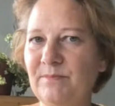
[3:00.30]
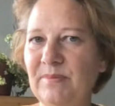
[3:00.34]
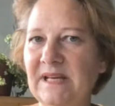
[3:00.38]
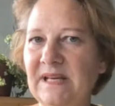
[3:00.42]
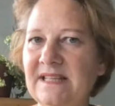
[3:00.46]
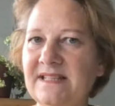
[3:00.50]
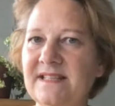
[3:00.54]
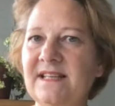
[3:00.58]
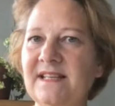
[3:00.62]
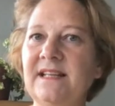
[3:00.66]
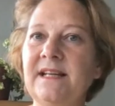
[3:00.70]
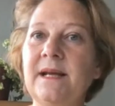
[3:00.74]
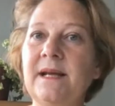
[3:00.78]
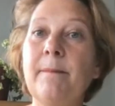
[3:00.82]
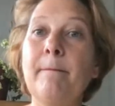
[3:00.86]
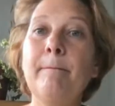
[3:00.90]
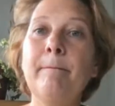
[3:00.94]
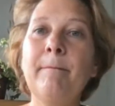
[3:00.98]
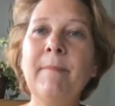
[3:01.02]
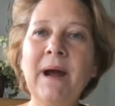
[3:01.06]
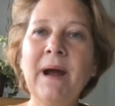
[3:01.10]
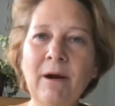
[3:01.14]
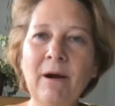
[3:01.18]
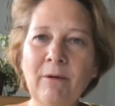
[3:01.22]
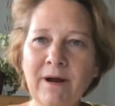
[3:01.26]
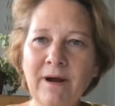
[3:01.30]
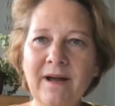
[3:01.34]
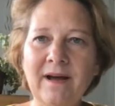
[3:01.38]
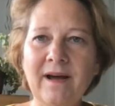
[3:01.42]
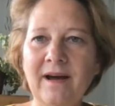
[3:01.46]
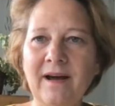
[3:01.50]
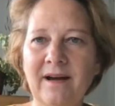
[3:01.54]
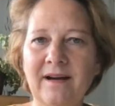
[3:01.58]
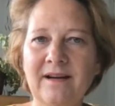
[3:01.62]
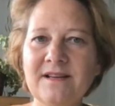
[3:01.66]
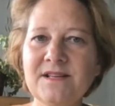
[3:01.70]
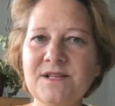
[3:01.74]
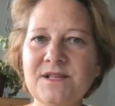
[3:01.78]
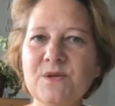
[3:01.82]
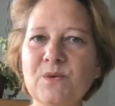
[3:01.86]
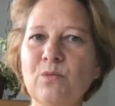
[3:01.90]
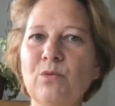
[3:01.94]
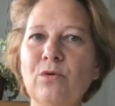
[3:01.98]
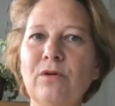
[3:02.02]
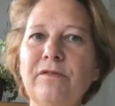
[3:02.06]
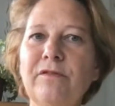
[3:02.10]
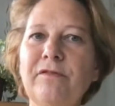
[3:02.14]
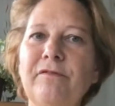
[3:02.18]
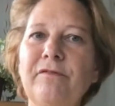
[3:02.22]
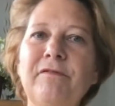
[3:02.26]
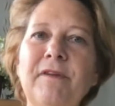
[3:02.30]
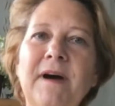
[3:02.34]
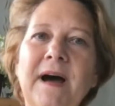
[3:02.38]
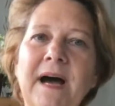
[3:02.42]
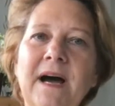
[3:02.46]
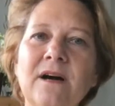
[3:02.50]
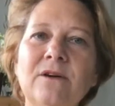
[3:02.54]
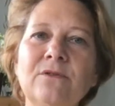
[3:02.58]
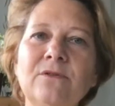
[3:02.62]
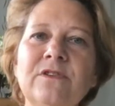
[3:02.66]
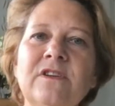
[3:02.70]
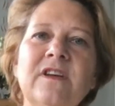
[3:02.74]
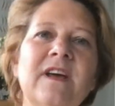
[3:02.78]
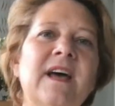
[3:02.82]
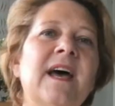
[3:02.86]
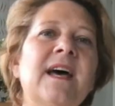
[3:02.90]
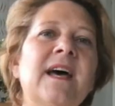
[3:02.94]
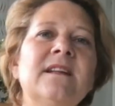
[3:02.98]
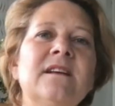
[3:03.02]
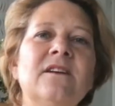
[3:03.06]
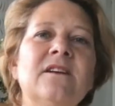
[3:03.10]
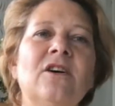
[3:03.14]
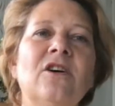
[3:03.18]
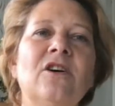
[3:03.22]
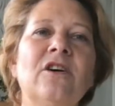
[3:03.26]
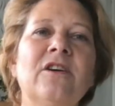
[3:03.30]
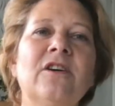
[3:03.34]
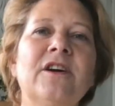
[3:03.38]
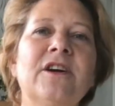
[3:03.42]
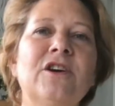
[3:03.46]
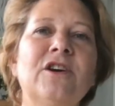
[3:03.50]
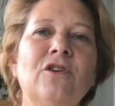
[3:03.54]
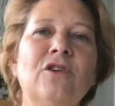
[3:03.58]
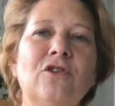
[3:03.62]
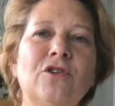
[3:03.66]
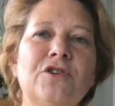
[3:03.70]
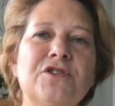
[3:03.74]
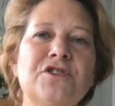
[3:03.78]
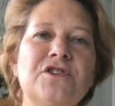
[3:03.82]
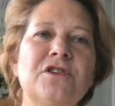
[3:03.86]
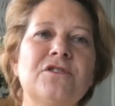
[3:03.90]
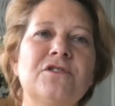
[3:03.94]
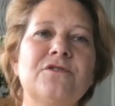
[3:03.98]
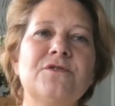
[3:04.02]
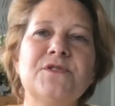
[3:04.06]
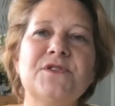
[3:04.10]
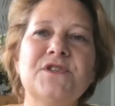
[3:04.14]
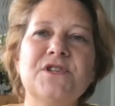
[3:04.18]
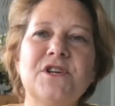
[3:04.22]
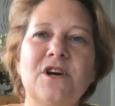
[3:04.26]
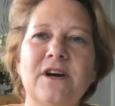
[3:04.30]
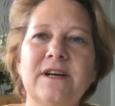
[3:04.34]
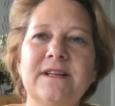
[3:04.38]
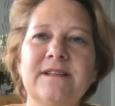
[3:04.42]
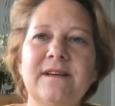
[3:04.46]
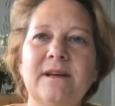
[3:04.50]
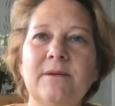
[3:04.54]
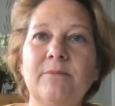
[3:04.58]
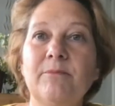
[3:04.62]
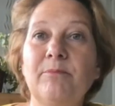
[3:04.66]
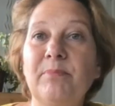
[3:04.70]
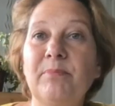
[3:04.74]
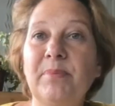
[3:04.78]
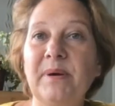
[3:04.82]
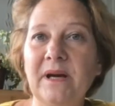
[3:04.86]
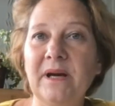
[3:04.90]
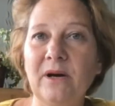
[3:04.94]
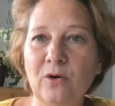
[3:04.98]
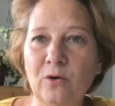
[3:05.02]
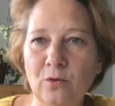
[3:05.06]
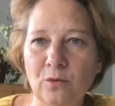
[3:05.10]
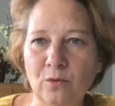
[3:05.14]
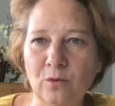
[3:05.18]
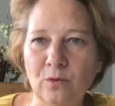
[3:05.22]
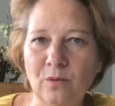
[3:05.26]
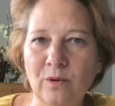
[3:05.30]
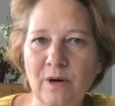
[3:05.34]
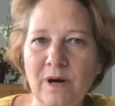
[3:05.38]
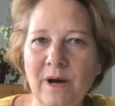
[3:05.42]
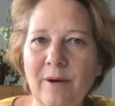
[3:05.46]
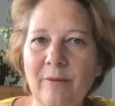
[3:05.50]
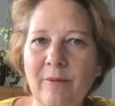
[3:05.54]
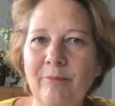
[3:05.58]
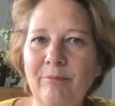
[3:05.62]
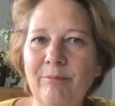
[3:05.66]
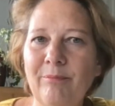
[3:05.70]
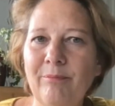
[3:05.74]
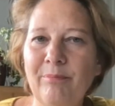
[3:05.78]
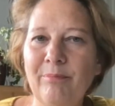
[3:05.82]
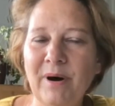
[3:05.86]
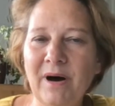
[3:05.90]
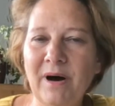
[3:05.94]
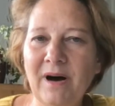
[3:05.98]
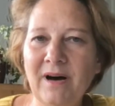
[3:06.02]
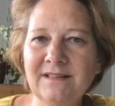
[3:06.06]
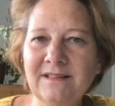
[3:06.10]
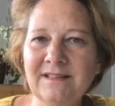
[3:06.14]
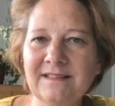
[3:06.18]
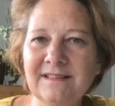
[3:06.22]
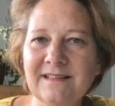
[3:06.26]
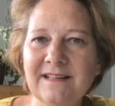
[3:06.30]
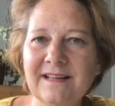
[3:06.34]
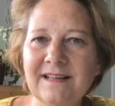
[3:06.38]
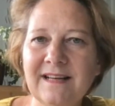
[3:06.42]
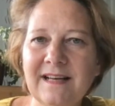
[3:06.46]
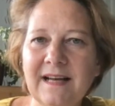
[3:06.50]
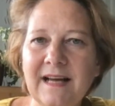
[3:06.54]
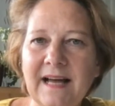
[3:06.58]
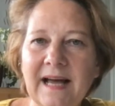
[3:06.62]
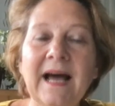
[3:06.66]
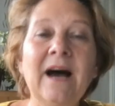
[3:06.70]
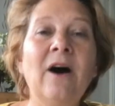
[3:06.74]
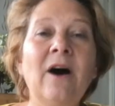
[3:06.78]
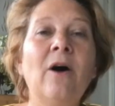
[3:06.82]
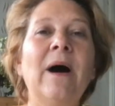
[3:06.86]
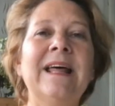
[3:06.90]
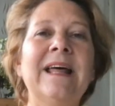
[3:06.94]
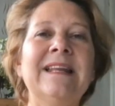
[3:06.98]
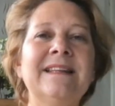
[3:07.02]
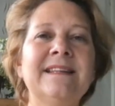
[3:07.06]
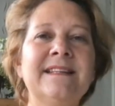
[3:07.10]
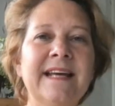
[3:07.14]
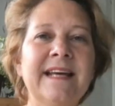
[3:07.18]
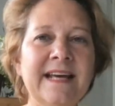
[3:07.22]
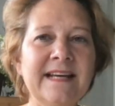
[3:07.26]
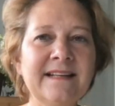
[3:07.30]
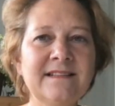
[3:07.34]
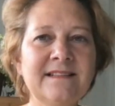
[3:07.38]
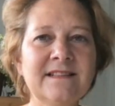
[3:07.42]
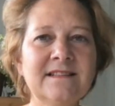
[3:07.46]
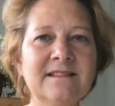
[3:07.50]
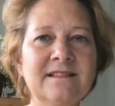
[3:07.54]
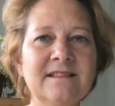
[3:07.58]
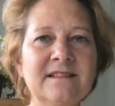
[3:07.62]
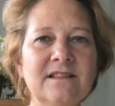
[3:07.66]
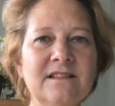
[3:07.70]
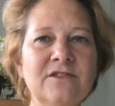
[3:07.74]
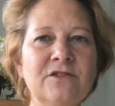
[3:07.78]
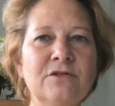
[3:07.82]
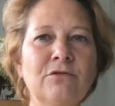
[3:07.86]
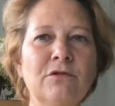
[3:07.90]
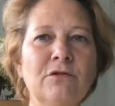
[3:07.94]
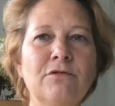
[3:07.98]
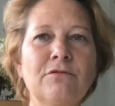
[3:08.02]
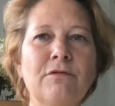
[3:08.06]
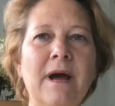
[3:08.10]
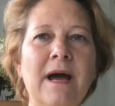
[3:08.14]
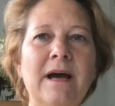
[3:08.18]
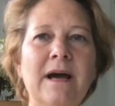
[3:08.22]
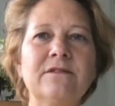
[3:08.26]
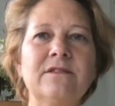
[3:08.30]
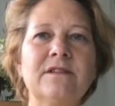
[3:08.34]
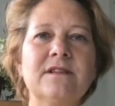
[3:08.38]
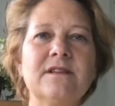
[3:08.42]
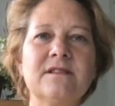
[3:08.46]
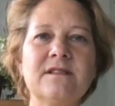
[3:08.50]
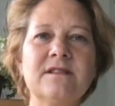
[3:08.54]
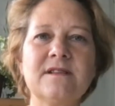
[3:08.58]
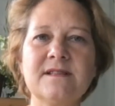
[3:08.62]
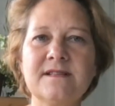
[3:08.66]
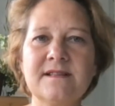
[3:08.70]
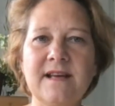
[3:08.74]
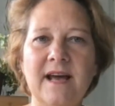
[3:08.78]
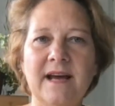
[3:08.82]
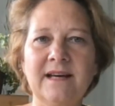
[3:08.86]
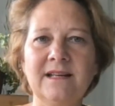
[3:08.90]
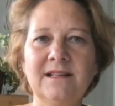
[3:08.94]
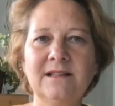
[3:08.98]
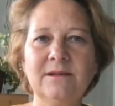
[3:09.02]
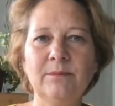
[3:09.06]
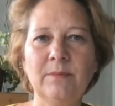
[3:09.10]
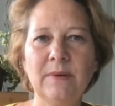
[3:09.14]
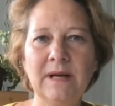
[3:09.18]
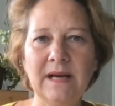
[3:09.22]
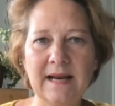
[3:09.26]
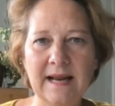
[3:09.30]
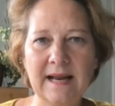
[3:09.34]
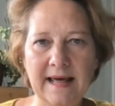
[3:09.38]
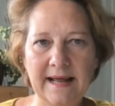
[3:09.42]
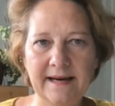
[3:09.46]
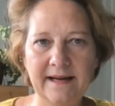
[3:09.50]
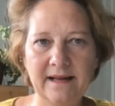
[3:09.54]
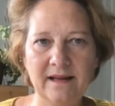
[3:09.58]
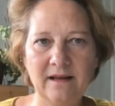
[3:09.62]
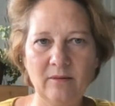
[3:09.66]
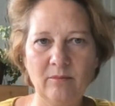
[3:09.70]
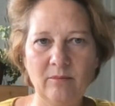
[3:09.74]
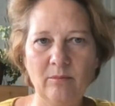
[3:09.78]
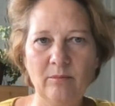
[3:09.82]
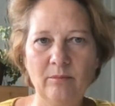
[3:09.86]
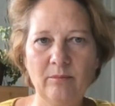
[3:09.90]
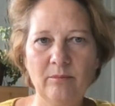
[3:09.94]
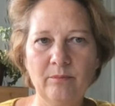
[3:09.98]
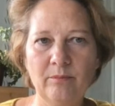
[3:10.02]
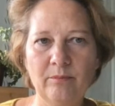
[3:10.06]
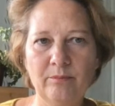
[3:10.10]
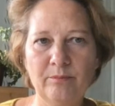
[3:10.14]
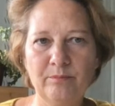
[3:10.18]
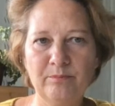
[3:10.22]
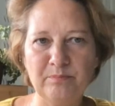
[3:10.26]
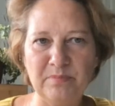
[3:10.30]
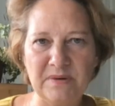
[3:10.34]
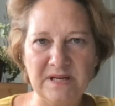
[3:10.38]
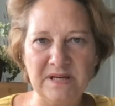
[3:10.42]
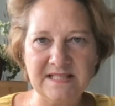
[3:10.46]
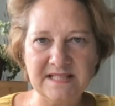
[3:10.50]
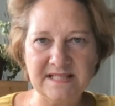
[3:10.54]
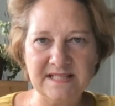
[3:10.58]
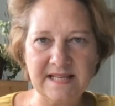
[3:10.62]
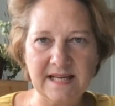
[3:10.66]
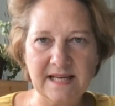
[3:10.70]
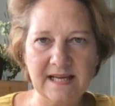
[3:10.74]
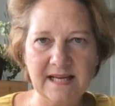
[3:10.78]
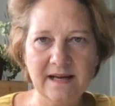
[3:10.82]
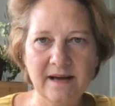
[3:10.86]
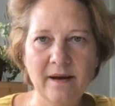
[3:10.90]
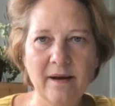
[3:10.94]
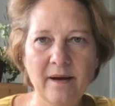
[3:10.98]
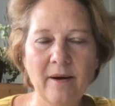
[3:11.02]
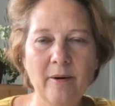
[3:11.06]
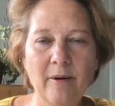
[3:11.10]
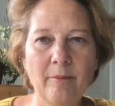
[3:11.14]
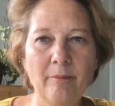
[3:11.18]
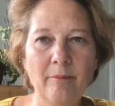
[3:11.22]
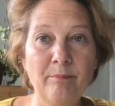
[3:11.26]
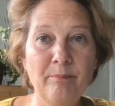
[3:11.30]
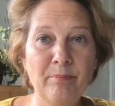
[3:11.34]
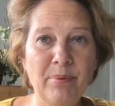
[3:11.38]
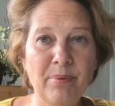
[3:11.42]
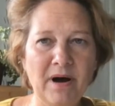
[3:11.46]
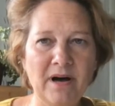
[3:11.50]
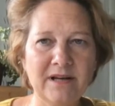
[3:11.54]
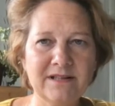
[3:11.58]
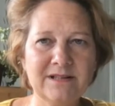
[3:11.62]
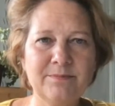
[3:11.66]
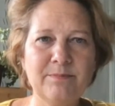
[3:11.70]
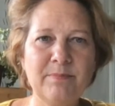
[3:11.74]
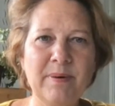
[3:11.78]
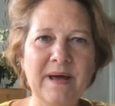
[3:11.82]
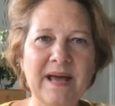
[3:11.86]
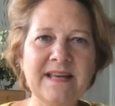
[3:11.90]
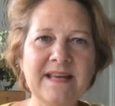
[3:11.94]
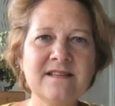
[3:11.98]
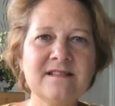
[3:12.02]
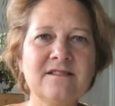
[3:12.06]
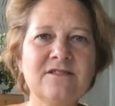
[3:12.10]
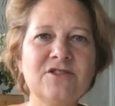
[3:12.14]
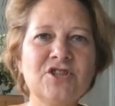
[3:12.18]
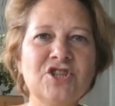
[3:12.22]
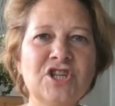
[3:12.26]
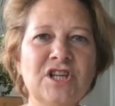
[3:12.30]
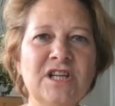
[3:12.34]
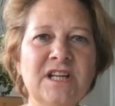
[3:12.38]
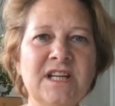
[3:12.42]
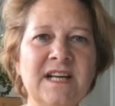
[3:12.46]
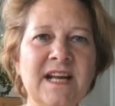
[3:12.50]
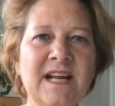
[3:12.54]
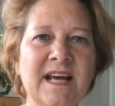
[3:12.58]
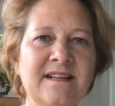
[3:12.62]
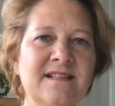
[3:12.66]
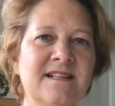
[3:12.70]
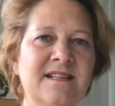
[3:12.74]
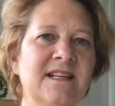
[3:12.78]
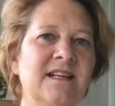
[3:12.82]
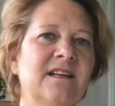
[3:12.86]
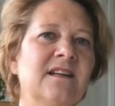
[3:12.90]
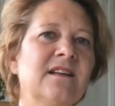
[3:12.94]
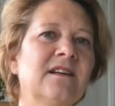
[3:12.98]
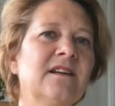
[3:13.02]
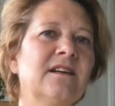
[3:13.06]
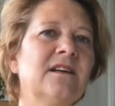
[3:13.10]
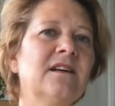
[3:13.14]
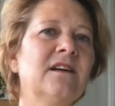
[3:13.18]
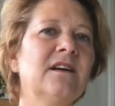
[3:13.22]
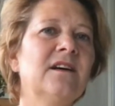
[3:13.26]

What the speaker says: beans in the Americas were found at an archaeological site in Peru, and dated to around the second millennium BC. But based on genetic